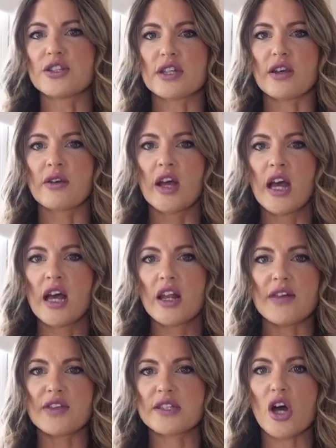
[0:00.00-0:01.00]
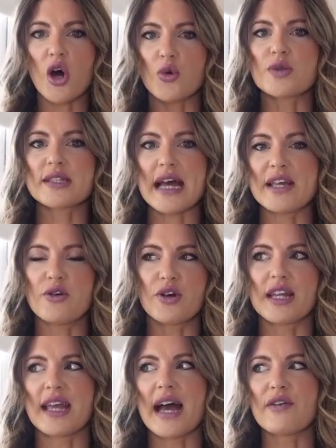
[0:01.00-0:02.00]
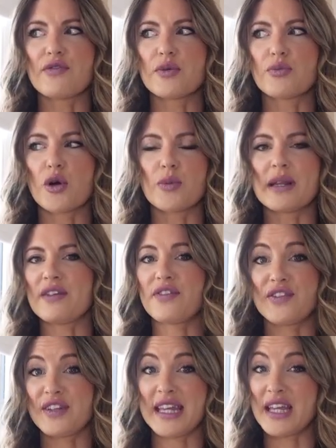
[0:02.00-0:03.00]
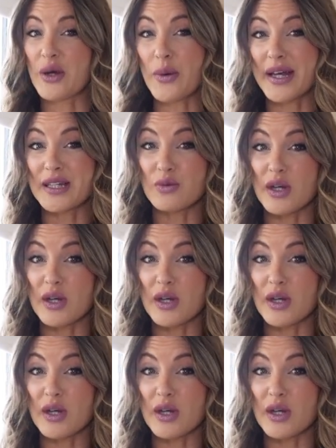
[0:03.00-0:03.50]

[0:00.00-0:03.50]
So like this whole set you're gonna get for probably 15 quid,